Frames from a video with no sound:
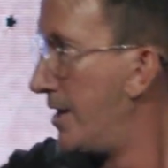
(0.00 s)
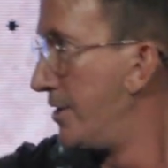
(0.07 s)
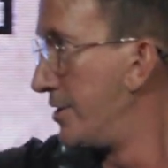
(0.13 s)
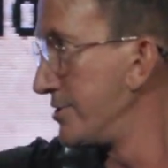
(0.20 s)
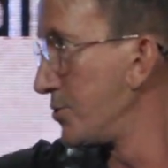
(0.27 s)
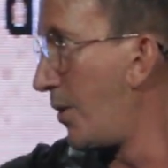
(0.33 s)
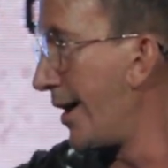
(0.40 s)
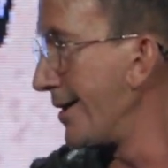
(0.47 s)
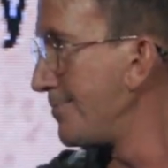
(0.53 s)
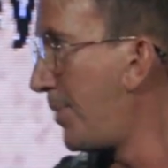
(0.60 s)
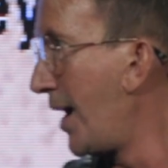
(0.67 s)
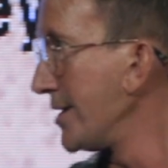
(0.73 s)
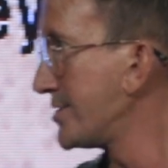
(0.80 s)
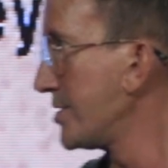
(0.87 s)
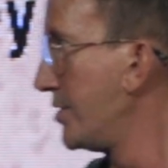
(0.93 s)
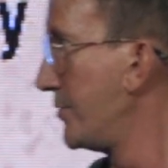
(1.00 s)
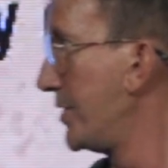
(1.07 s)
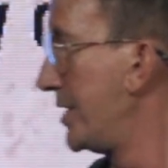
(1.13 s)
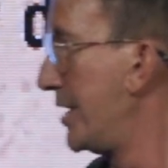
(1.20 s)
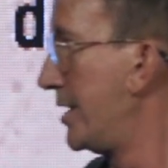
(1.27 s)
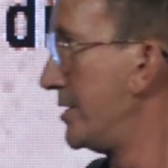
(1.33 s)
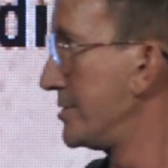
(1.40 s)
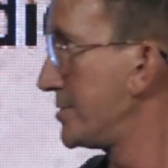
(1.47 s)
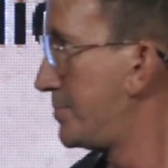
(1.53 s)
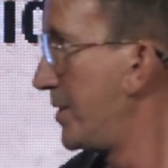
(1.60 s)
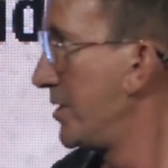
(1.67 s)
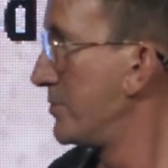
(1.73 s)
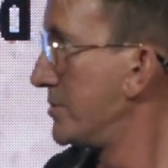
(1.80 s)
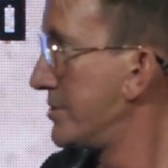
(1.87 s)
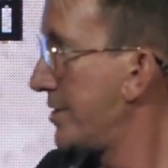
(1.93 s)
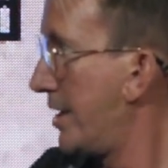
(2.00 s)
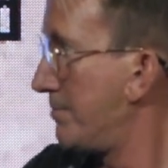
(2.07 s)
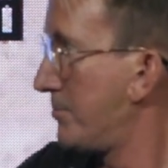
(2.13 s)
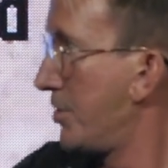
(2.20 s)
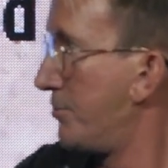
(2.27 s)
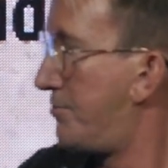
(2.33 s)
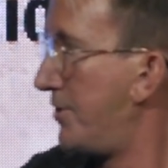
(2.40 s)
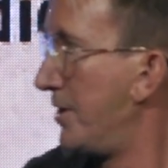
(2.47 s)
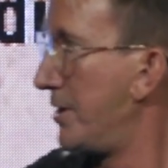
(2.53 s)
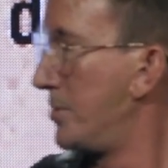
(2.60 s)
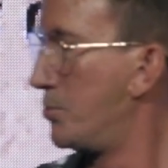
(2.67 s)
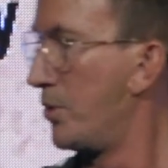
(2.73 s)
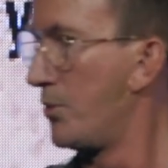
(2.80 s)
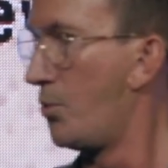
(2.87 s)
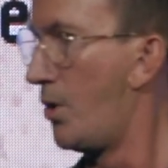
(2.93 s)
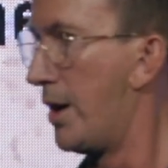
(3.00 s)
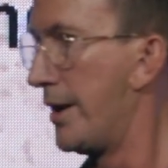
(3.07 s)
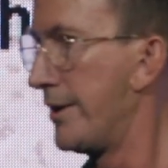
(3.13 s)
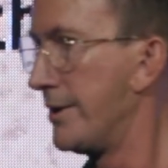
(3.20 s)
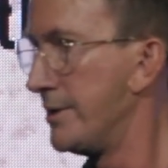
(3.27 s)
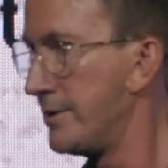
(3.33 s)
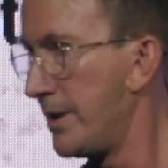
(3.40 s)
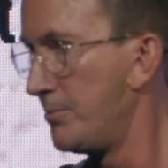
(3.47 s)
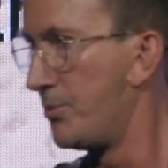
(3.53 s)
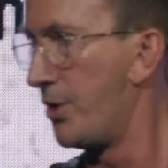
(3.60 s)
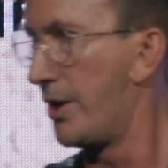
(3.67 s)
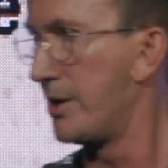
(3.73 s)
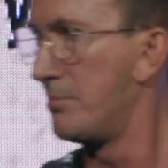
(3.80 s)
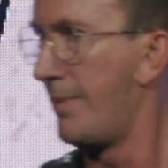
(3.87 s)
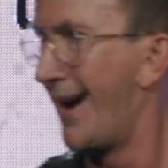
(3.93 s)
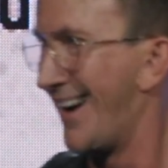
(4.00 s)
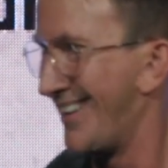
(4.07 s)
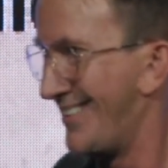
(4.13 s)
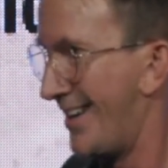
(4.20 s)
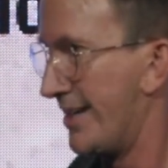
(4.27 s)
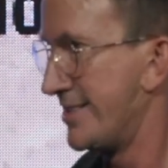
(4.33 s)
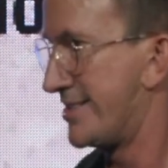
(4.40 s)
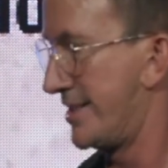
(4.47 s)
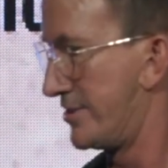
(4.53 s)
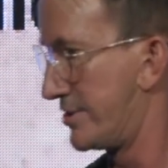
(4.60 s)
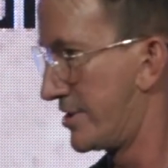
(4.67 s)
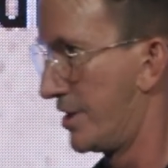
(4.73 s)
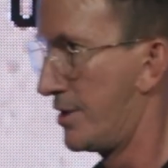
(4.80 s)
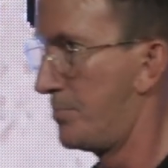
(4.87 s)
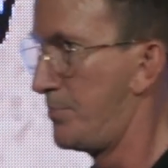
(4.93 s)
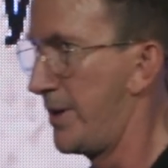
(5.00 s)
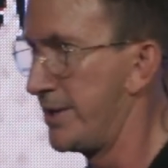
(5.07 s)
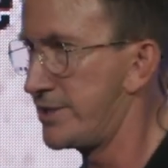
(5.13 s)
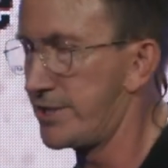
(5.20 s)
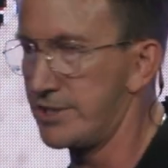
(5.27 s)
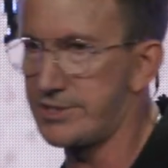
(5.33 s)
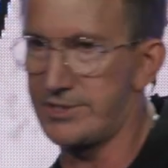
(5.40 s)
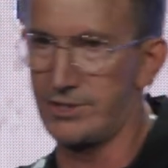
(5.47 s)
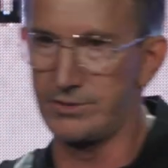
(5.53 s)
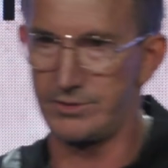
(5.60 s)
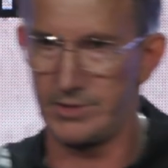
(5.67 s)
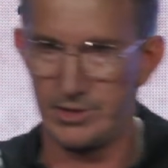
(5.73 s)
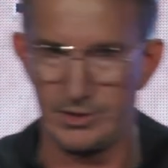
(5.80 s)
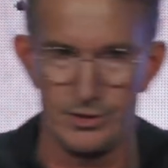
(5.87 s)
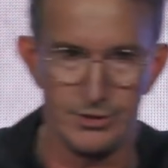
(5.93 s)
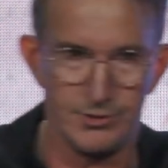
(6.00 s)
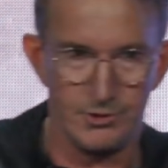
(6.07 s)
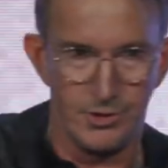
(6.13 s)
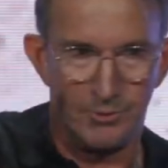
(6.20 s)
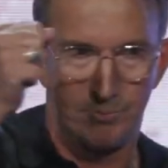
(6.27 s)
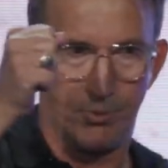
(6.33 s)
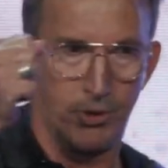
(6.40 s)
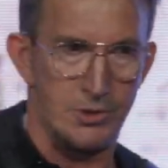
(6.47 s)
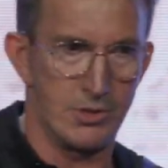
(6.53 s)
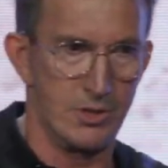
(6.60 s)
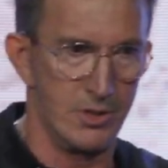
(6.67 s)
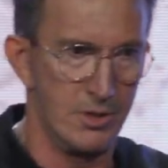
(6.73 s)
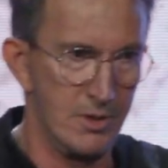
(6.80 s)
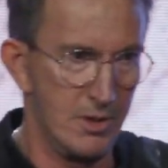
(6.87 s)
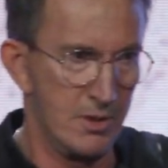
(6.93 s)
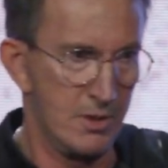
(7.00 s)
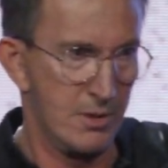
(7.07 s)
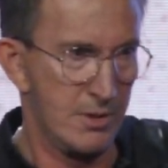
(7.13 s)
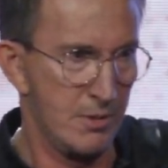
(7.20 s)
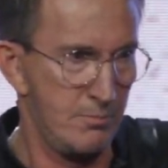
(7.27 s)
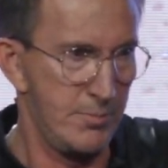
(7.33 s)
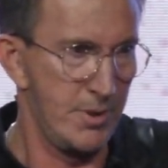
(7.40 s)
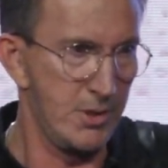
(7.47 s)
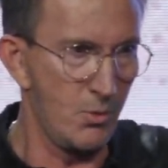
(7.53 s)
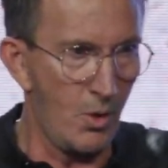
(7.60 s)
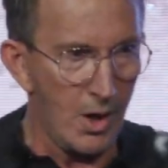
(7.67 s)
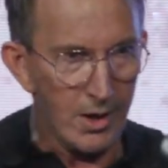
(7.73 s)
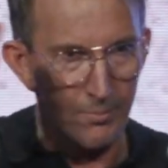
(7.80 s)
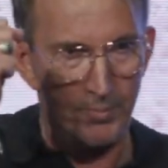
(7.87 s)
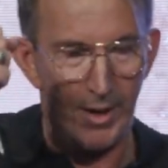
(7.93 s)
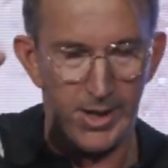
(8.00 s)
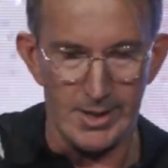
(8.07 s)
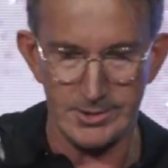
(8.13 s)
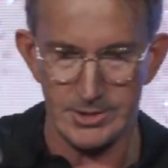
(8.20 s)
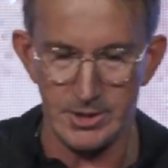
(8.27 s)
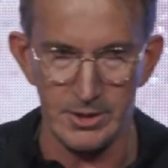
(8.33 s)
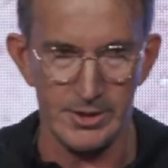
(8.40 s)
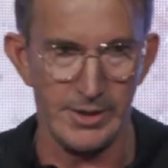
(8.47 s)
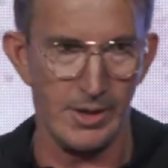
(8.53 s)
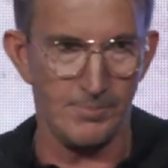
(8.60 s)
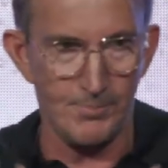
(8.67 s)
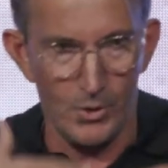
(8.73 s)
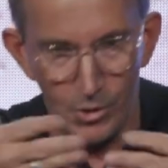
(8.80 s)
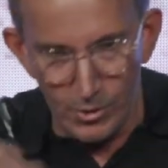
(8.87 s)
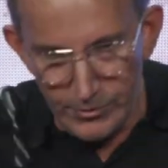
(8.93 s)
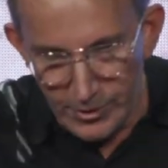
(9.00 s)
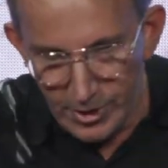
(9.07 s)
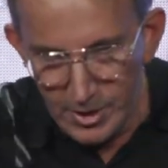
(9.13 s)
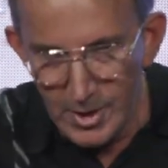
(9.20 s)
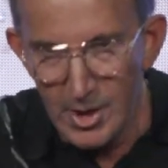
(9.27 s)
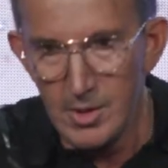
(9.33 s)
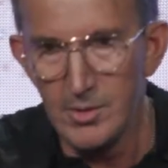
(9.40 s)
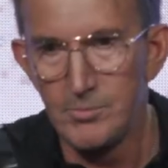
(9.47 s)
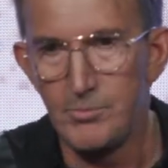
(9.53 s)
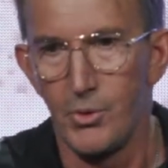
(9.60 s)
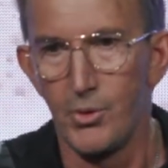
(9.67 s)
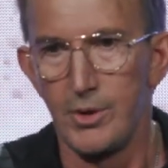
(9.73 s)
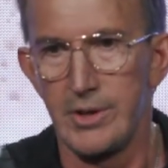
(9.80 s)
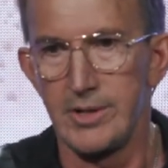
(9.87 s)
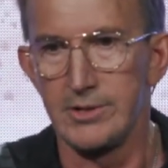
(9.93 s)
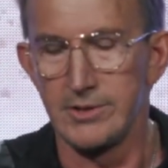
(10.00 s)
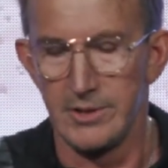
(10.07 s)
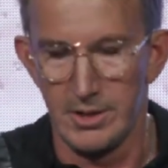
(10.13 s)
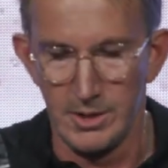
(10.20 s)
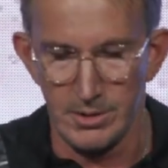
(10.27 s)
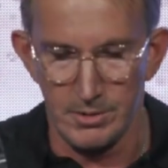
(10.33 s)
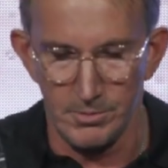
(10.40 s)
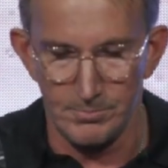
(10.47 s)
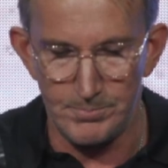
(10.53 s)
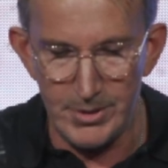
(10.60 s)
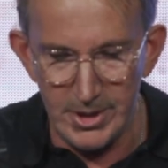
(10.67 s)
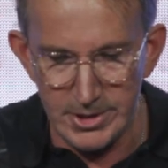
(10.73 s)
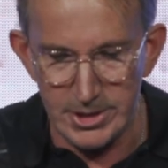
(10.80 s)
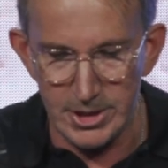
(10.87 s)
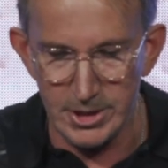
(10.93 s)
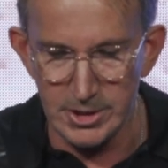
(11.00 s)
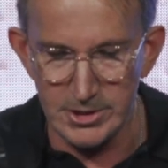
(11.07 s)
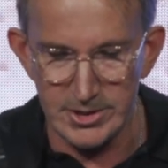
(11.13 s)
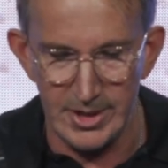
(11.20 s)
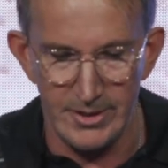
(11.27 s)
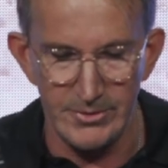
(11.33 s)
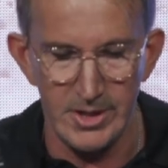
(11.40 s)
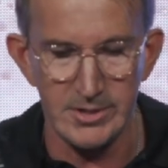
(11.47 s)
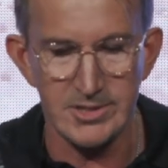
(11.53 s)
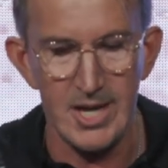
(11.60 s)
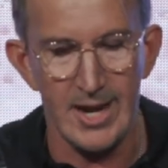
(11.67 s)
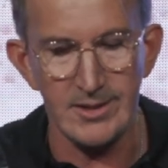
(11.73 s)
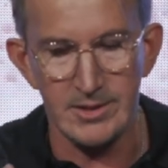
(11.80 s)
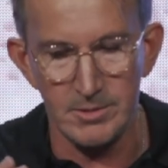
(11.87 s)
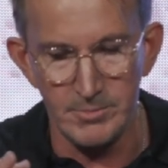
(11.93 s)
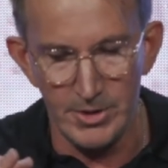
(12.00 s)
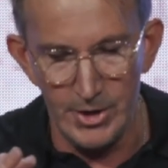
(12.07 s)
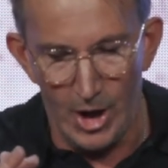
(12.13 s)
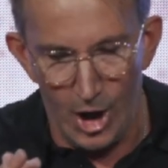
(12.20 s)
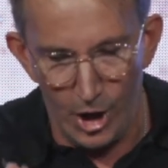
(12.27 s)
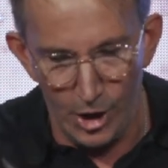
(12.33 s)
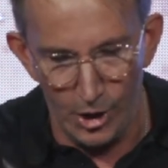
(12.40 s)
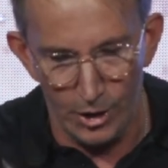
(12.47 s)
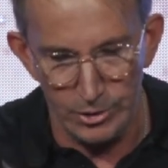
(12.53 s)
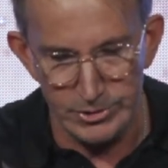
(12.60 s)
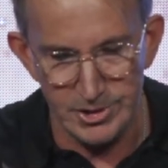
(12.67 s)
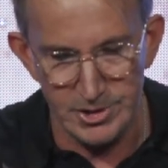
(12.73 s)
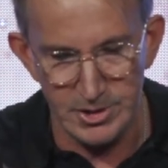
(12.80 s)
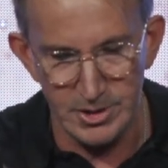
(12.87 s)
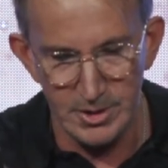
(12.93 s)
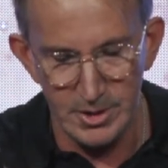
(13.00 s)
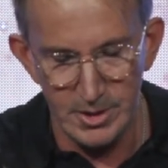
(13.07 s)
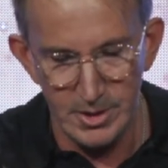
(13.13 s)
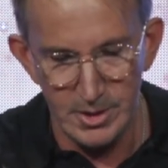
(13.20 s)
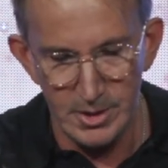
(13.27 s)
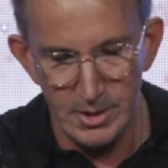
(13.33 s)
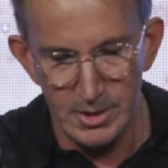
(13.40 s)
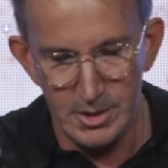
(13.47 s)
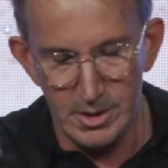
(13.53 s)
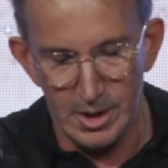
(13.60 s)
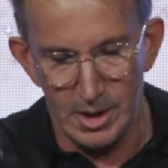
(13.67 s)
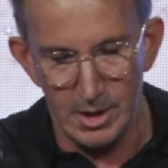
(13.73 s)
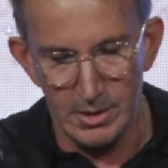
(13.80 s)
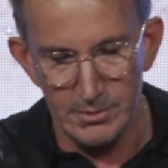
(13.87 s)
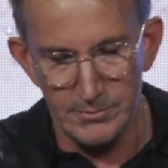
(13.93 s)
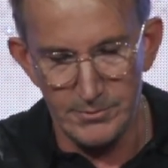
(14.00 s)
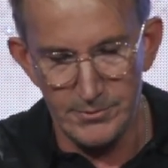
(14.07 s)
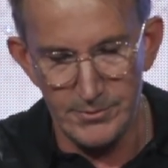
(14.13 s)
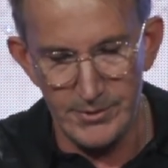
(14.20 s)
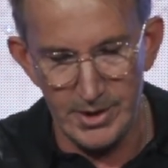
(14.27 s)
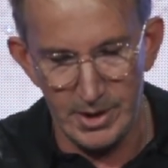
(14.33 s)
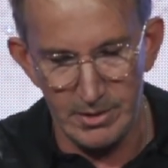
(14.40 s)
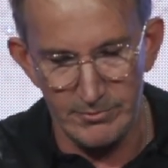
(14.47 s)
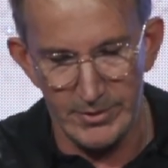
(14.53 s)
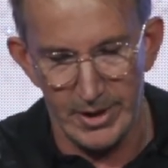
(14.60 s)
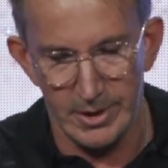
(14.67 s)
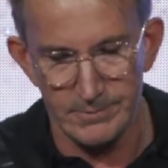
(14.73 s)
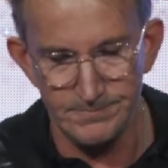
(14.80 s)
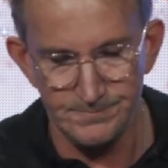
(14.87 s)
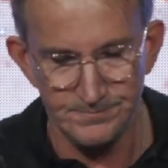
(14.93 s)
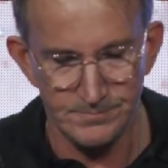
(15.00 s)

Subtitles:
Those water pots over there, those big ones, yep, go fill them with water. They brought them back. And now He said those little pitchers that you put the big water pot, turn it up over, pour it into the little pitchers, and then take them to the host of the event.